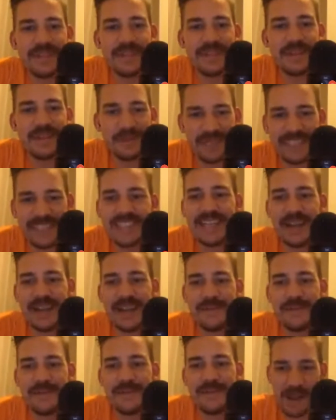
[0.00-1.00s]
Let me just send it
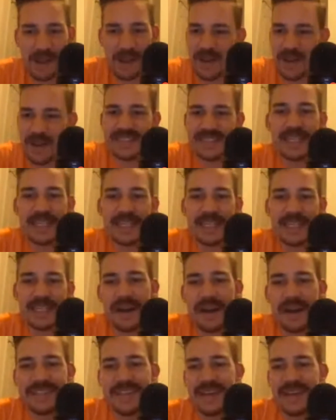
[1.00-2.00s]
for it. So I pay
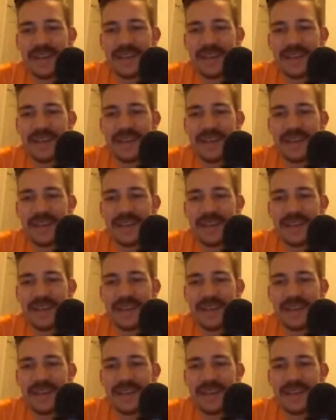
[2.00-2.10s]
$6